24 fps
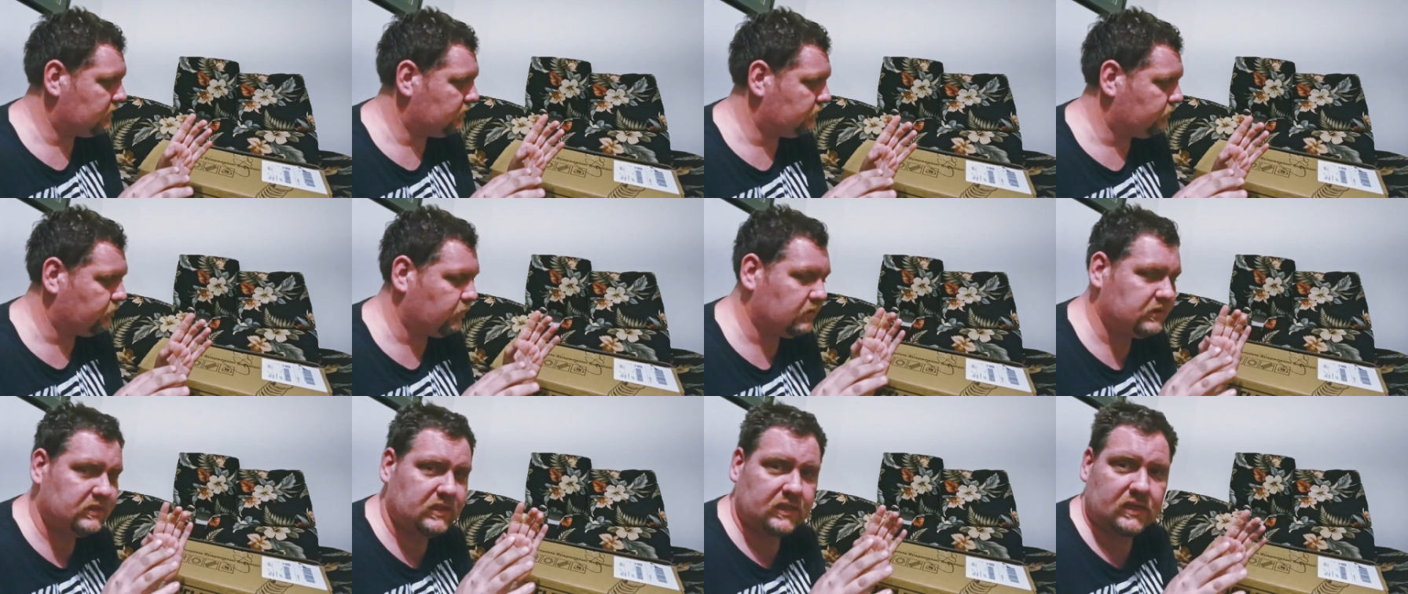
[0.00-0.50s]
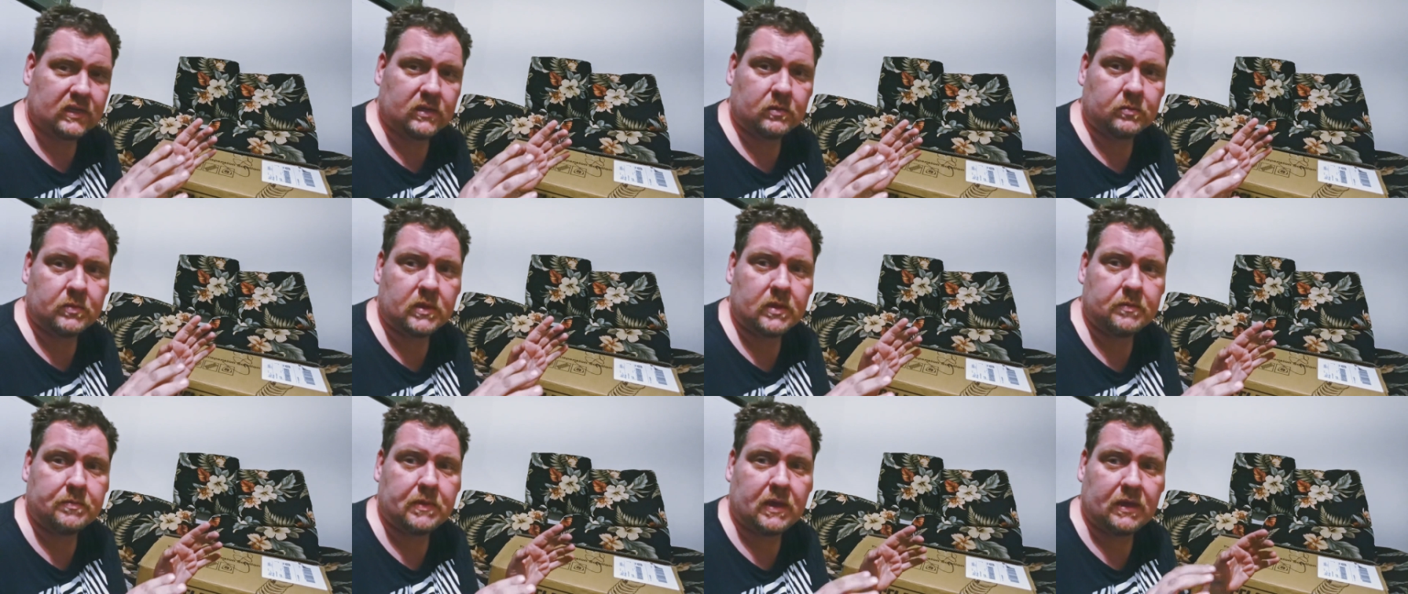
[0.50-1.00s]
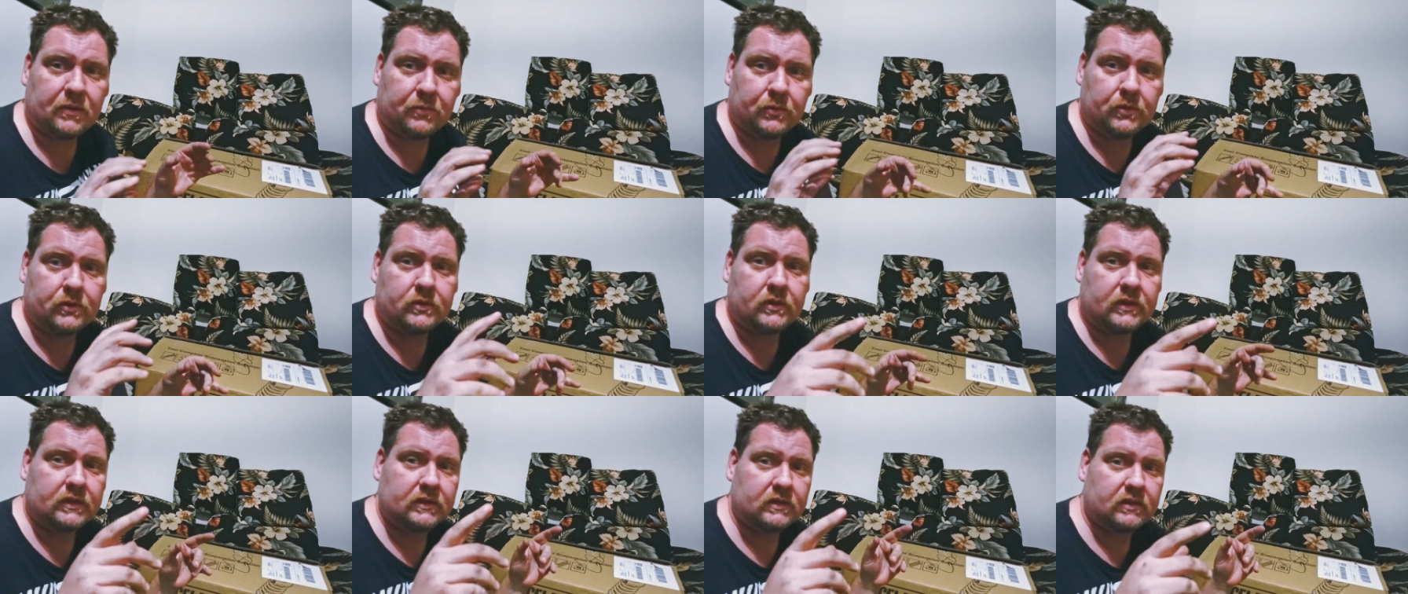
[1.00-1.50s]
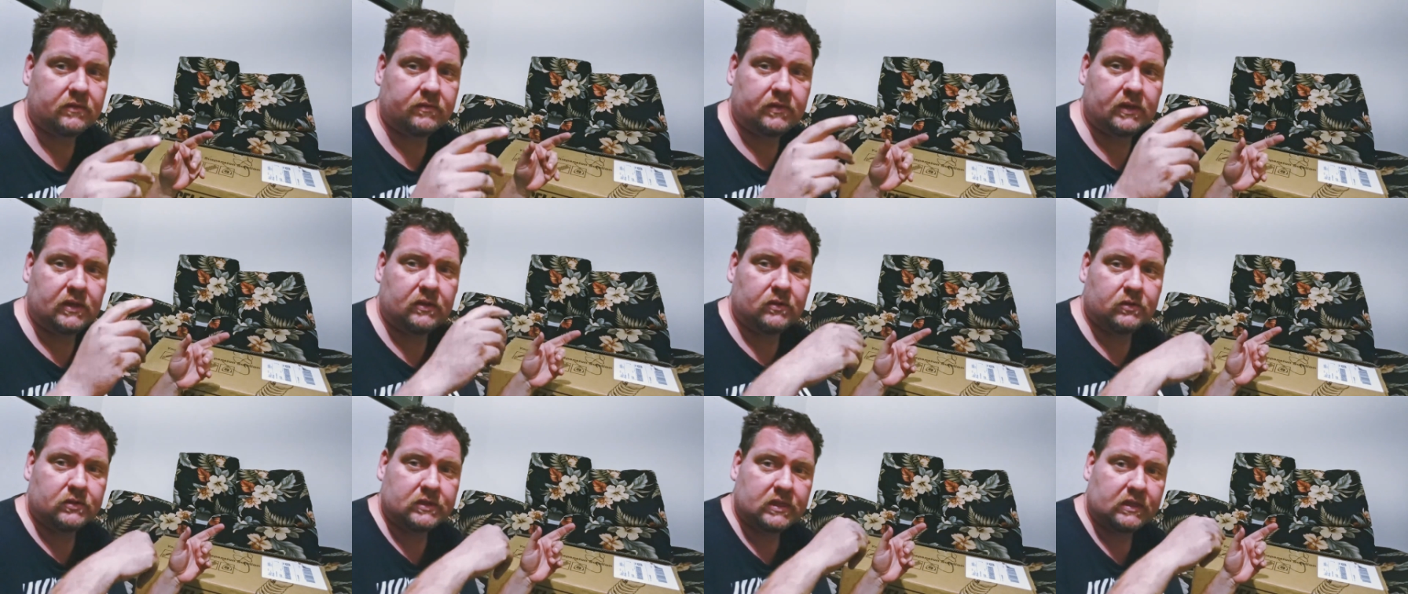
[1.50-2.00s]
Once I get them up, I will link the
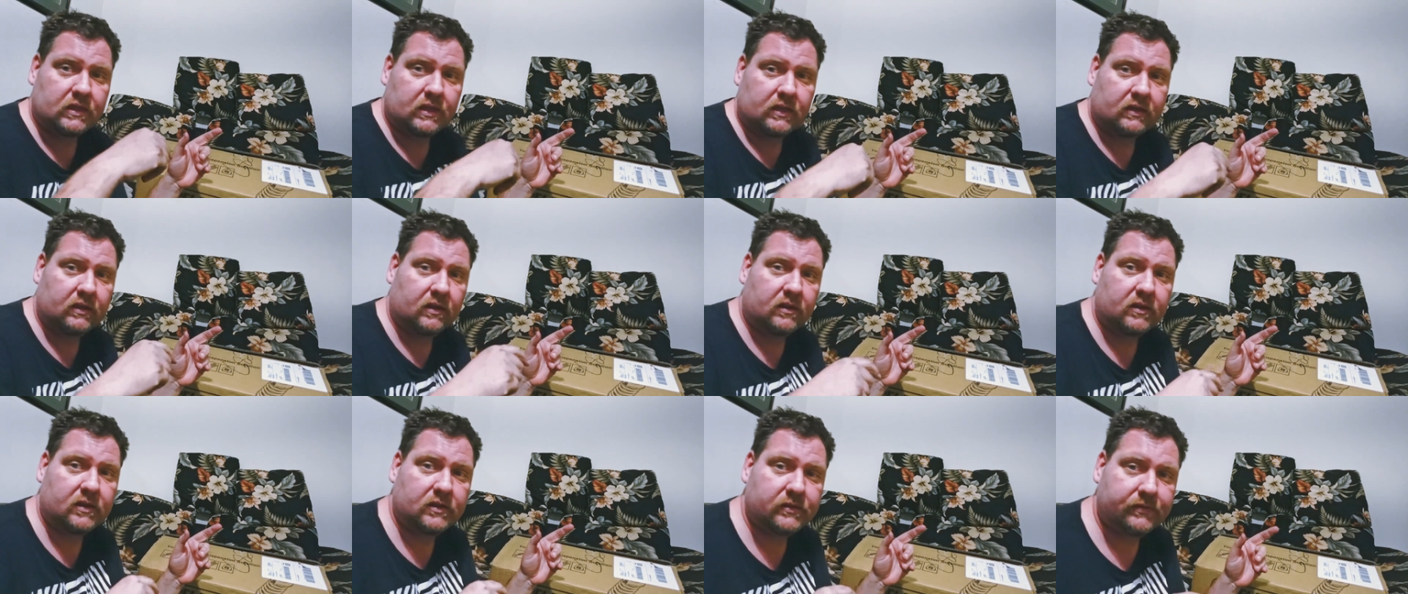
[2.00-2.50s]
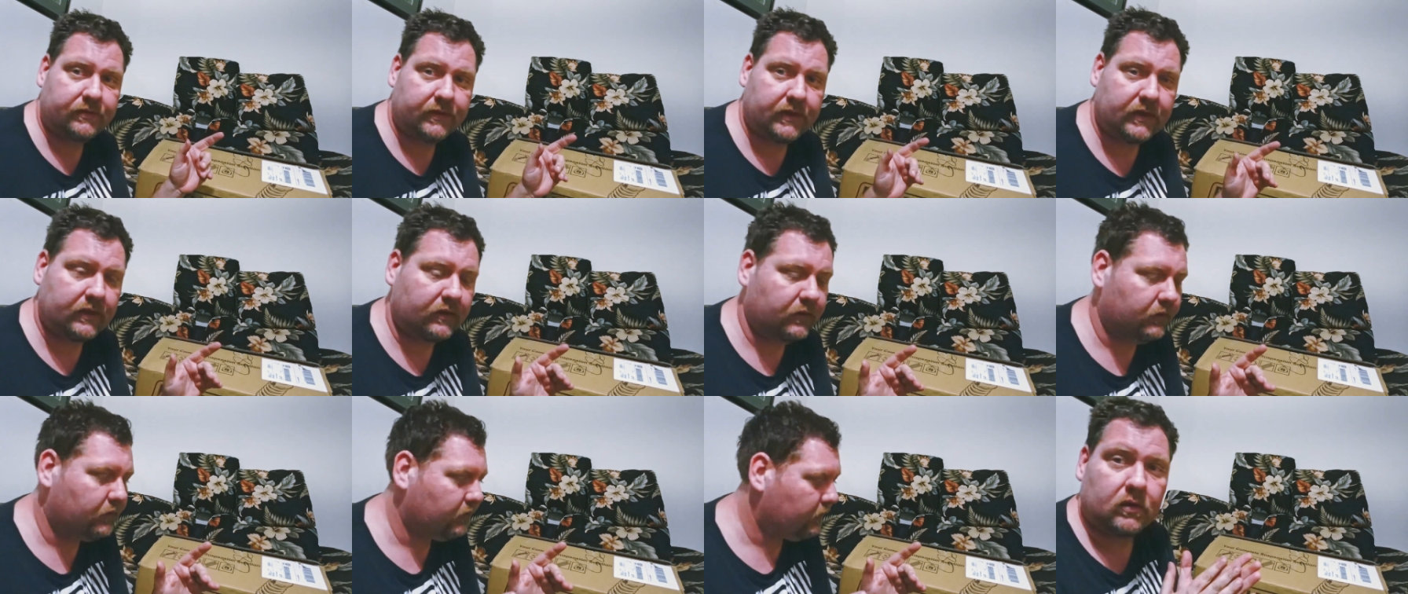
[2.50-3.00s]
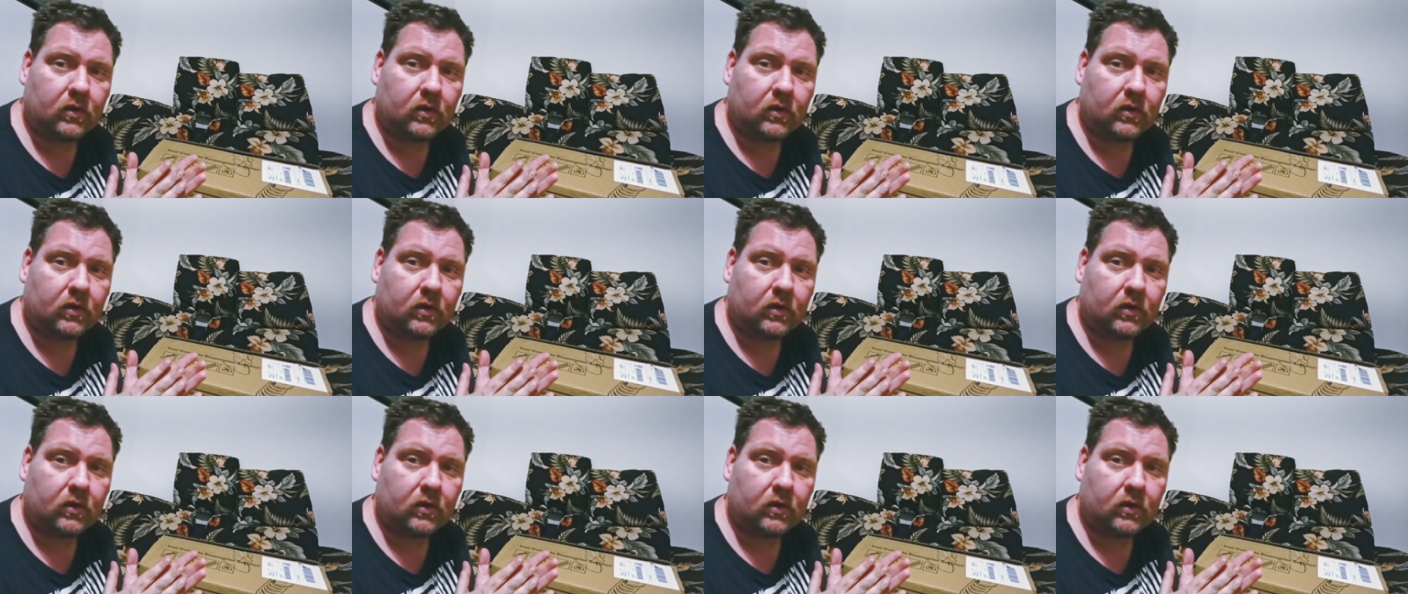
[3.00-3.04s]
videos at the end of this video.